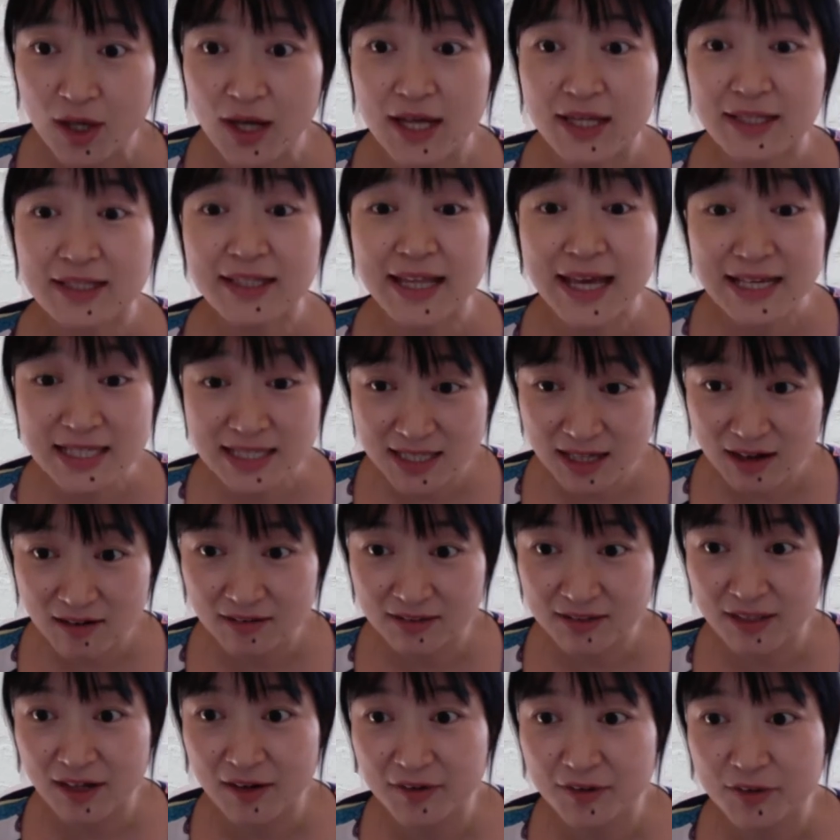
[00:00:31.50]
They start
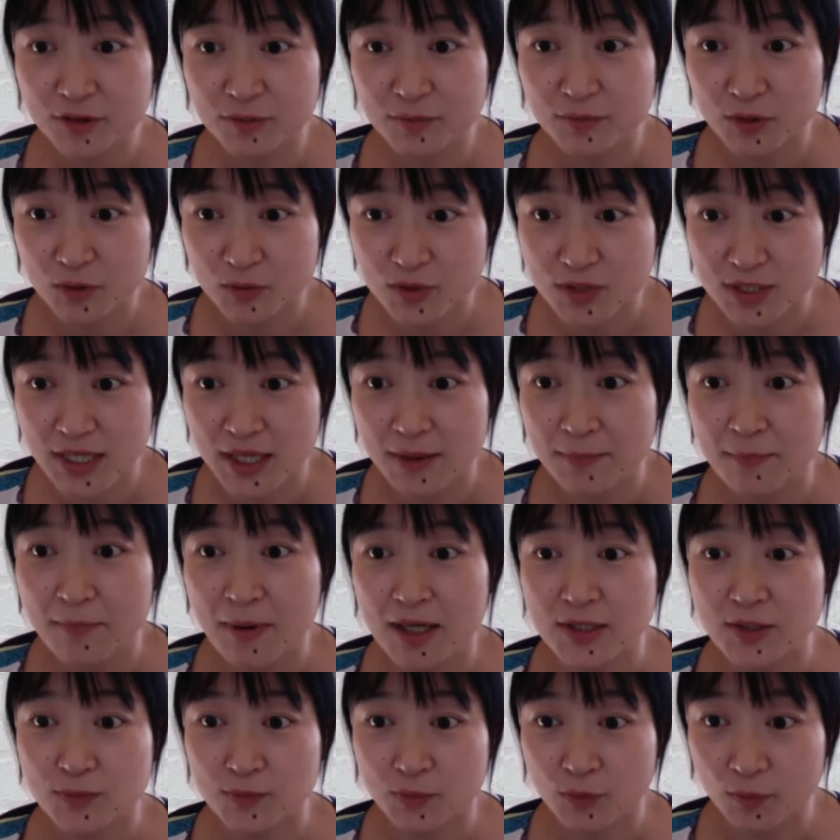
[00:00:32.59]
diagram use in math
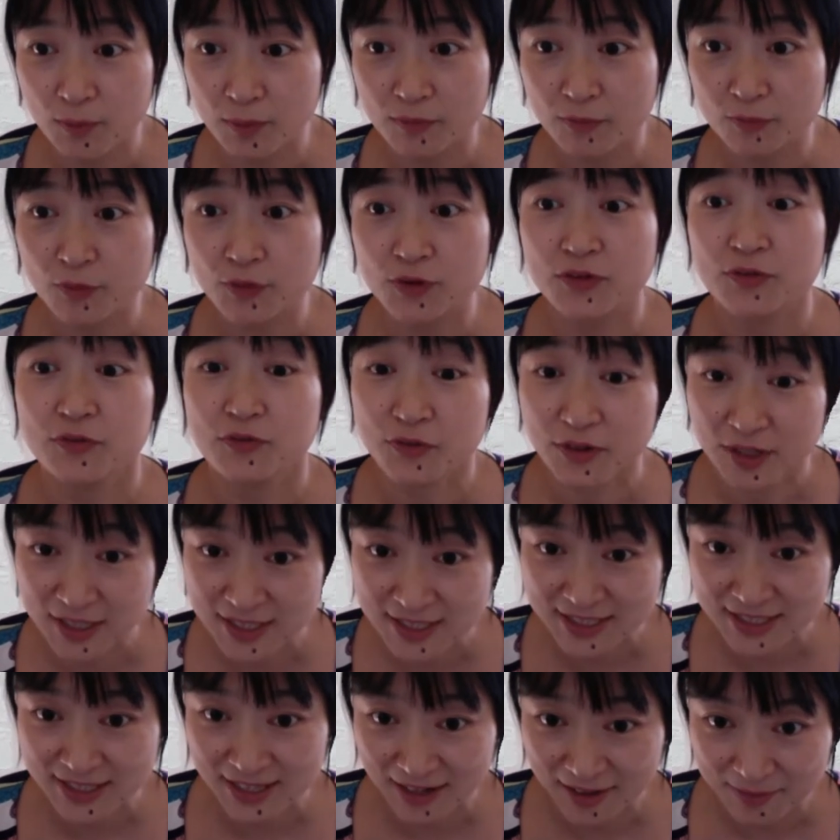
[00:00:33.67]
problem for the first
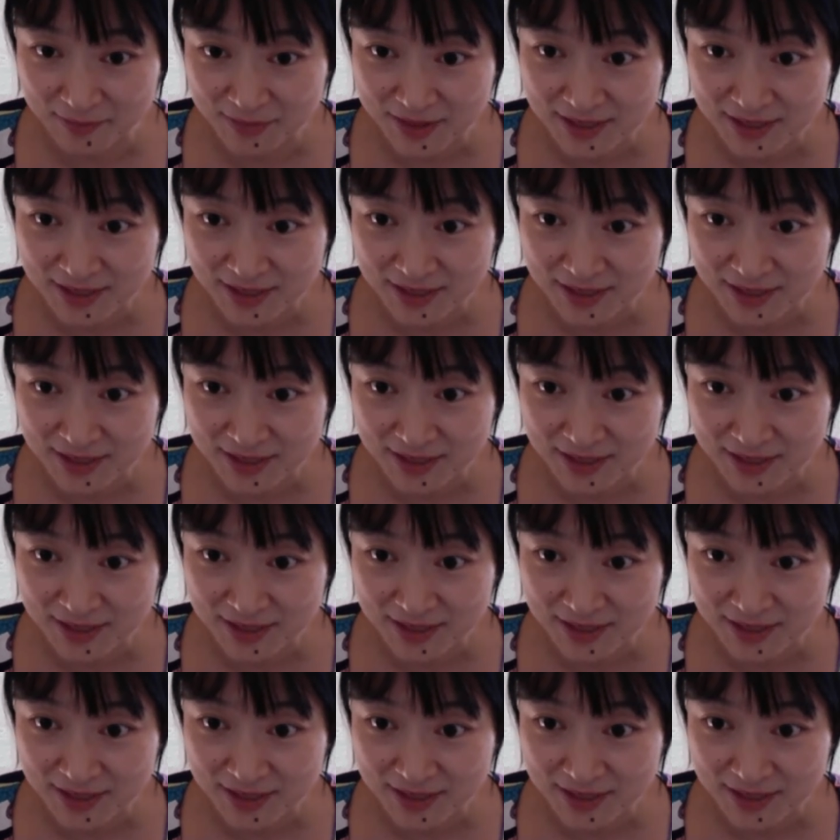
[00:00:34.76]
time.